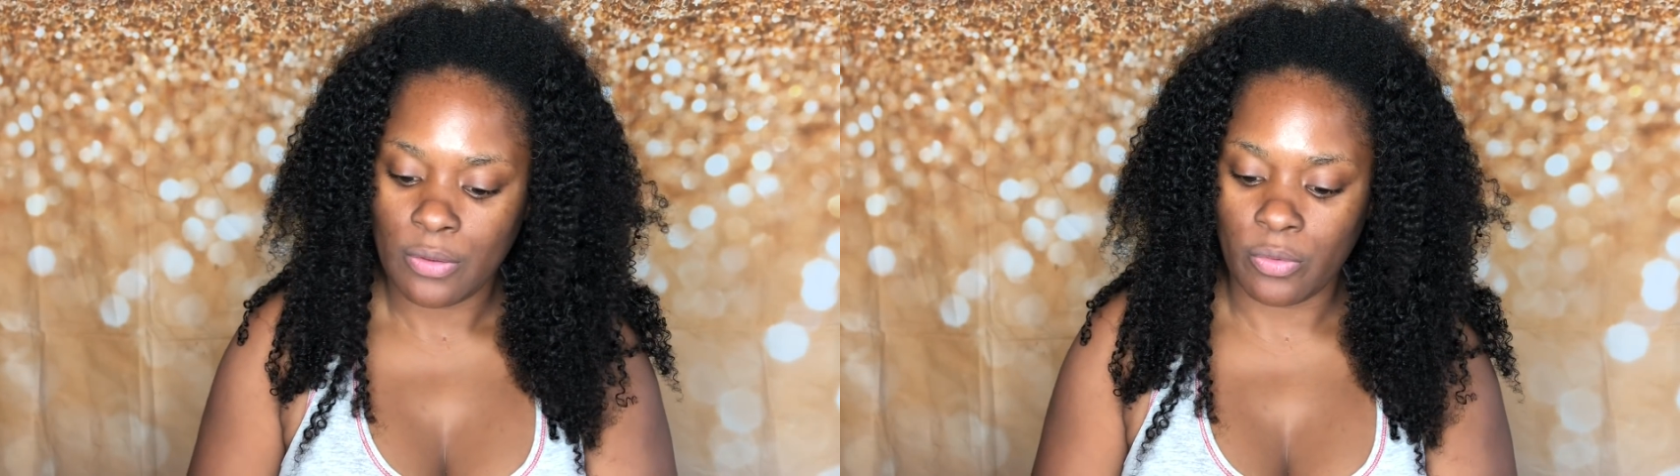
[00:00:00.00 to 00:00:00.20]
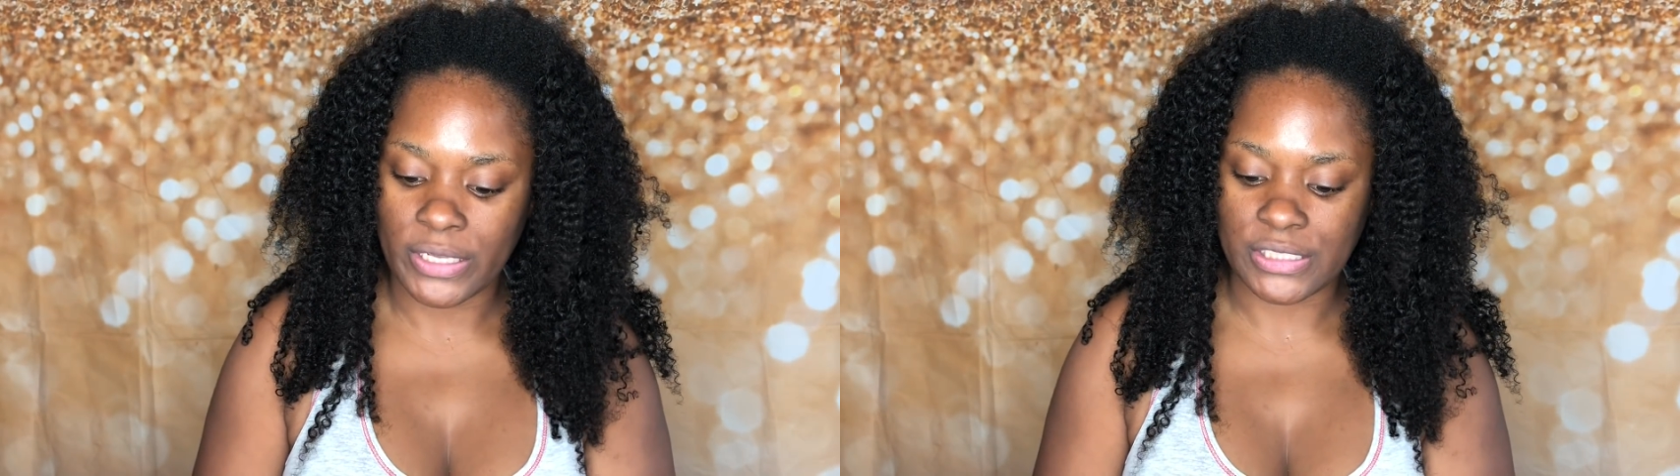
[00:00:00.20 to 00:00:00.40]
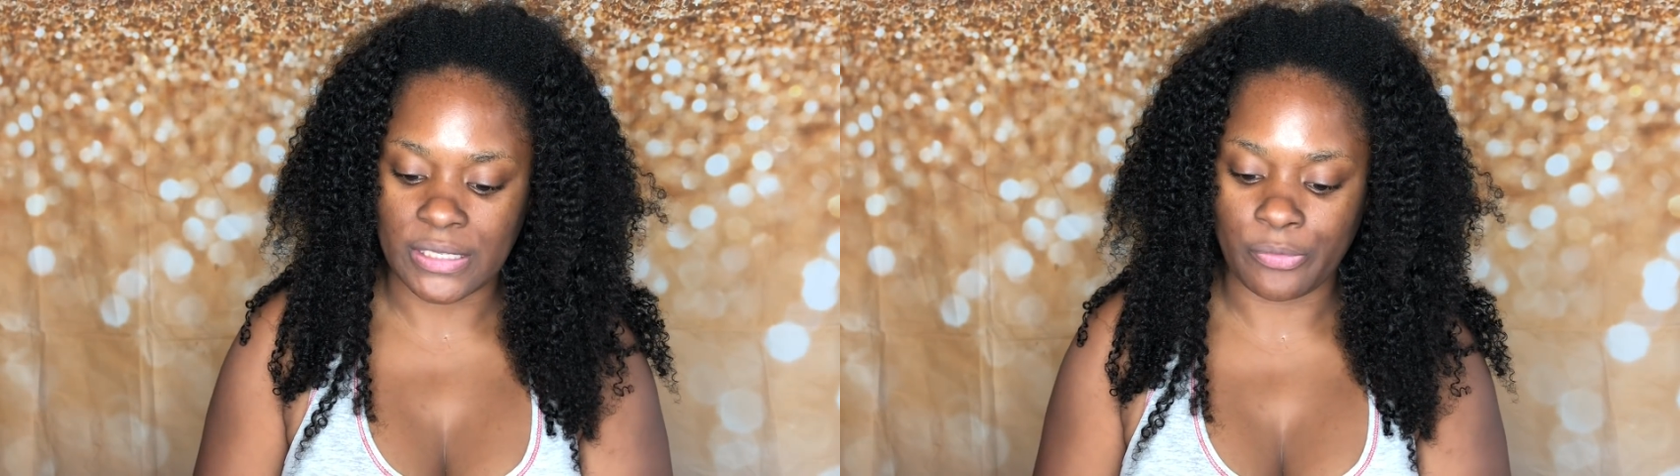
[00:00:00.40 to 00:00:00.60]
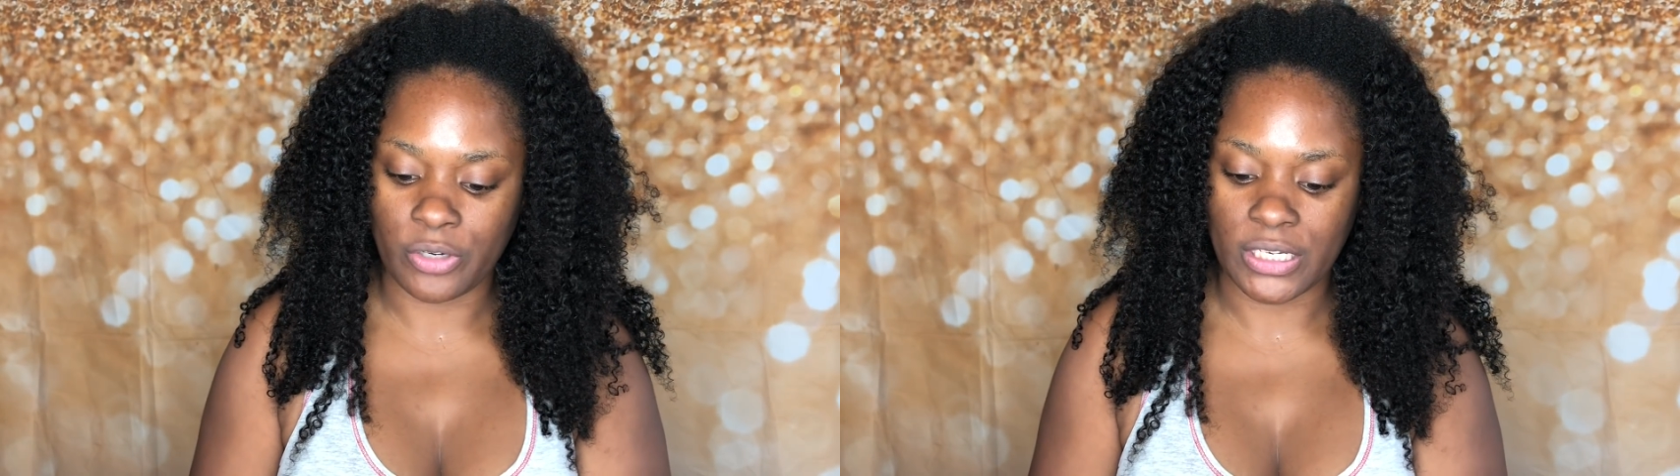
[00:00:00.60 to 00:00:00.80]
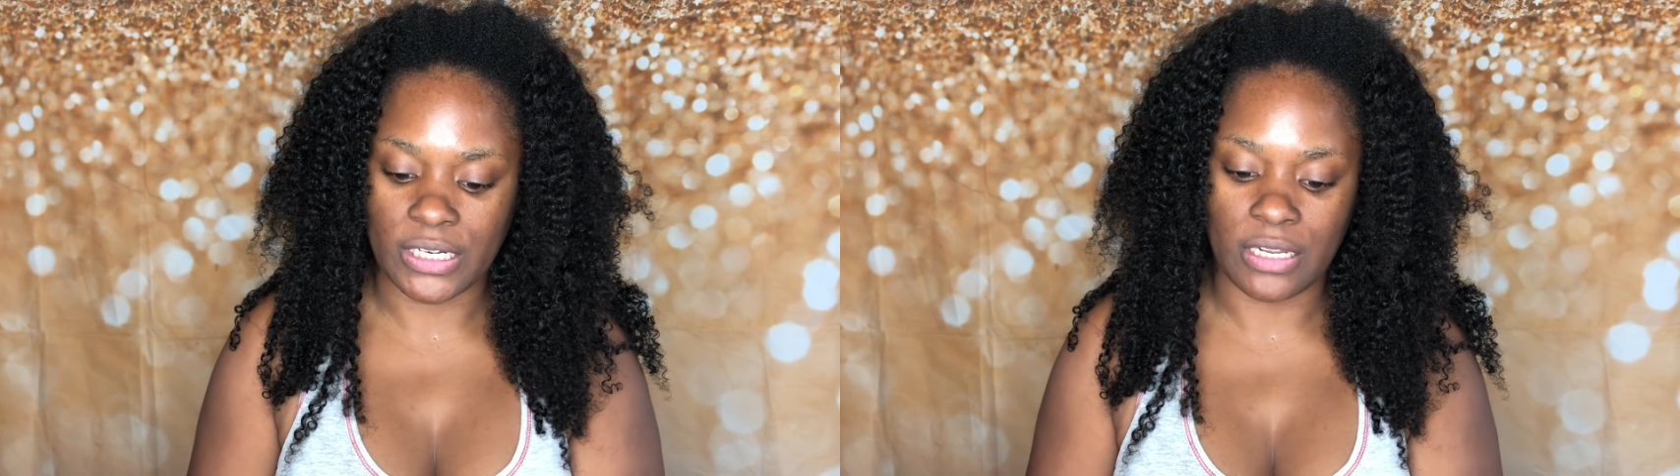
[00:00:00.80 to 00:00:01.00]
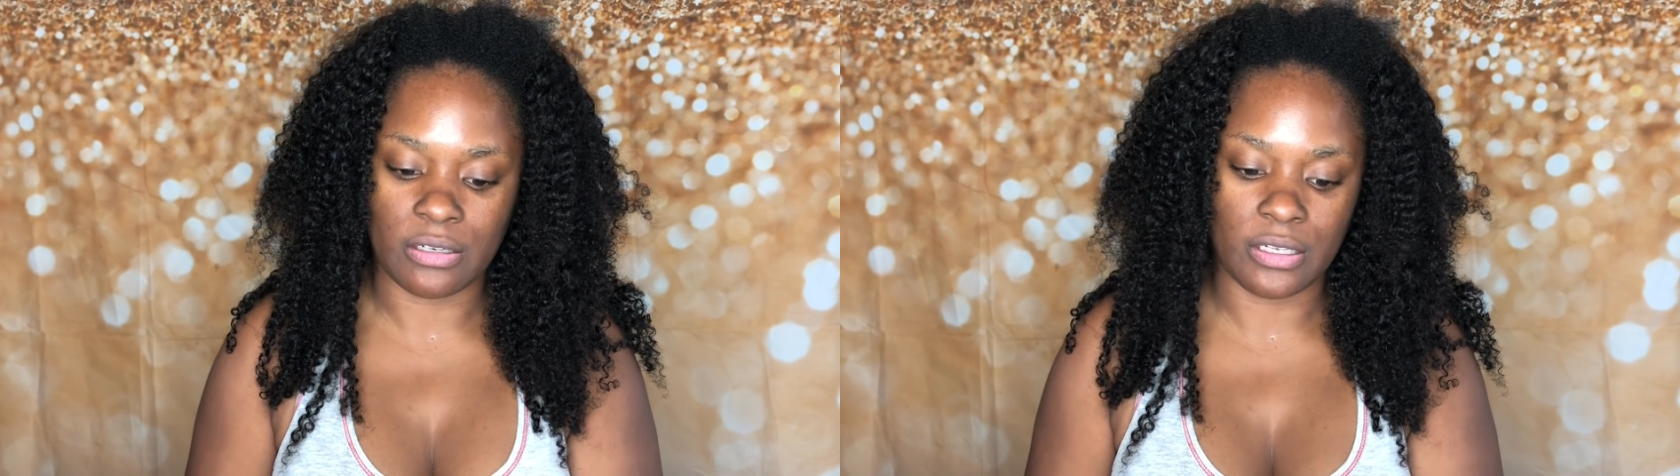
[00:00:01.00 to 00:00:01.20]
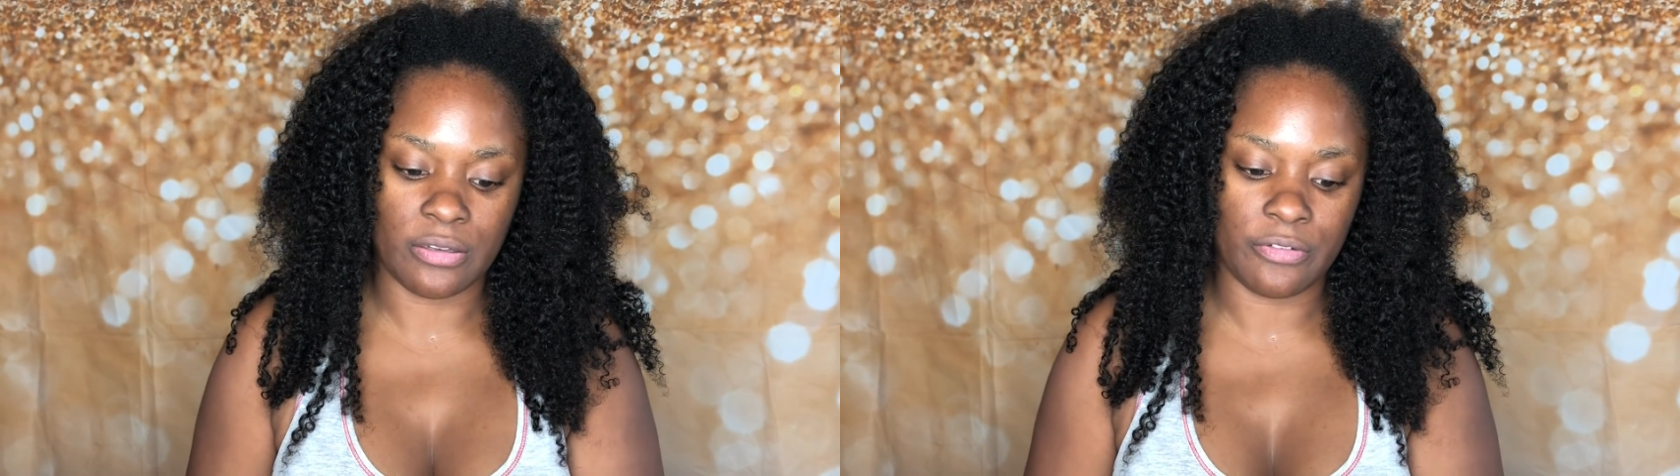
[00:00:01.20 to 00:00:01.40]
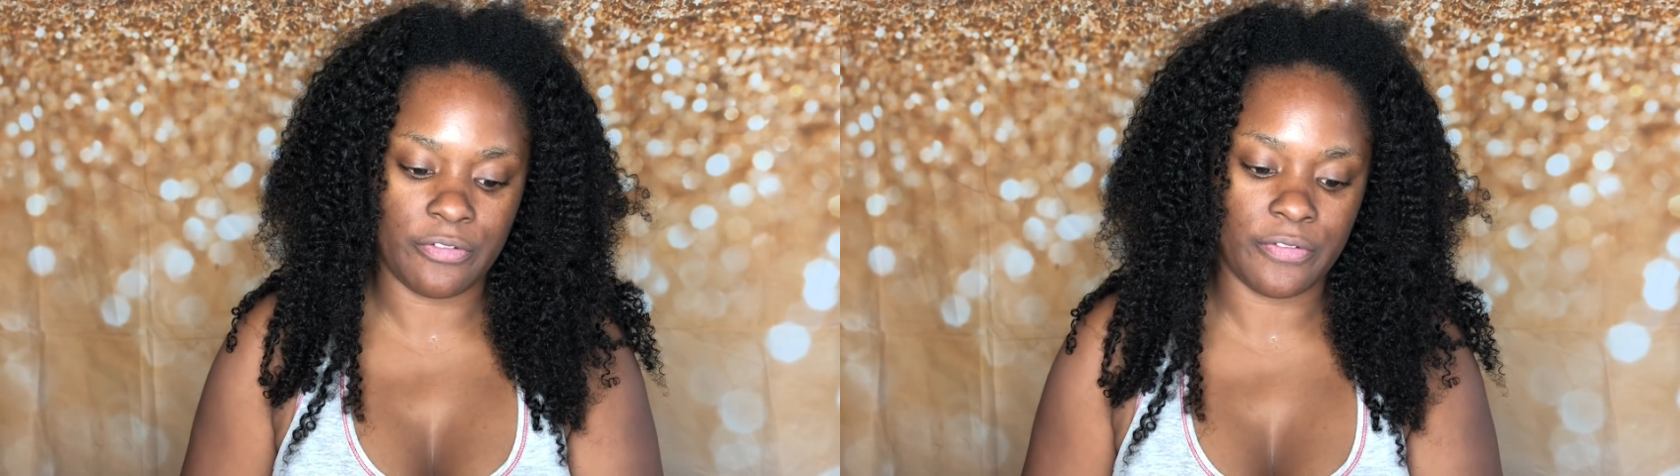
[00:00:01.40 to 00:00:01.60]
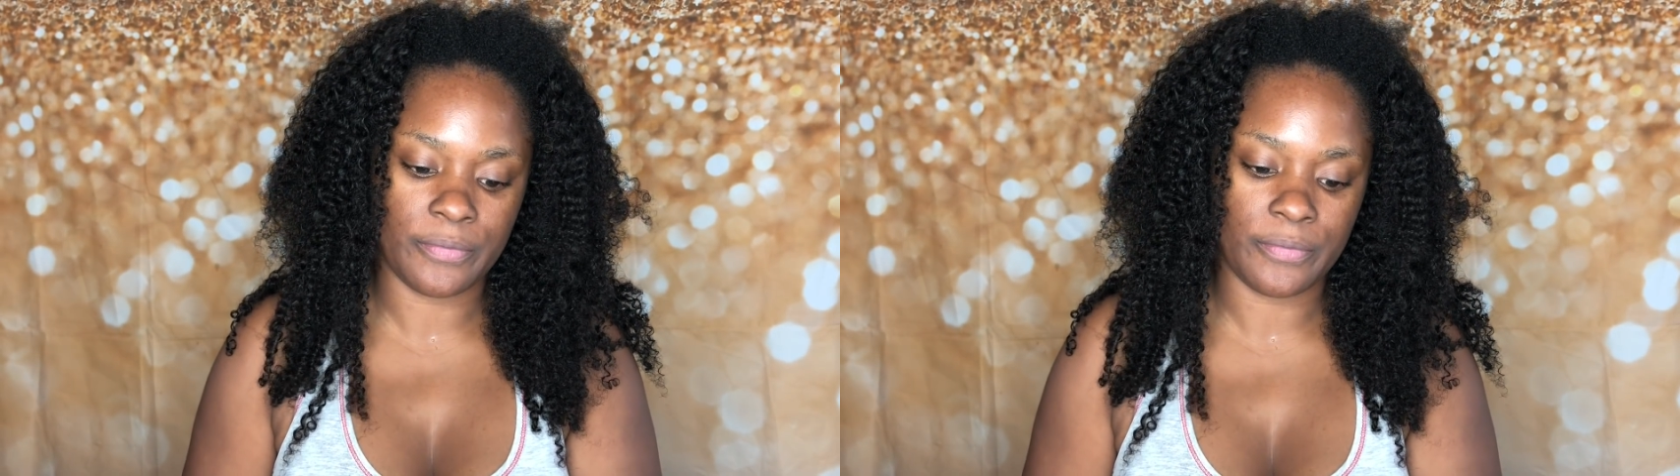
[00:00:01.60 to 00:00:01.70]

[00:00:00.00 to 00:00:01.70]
which I'm running out of.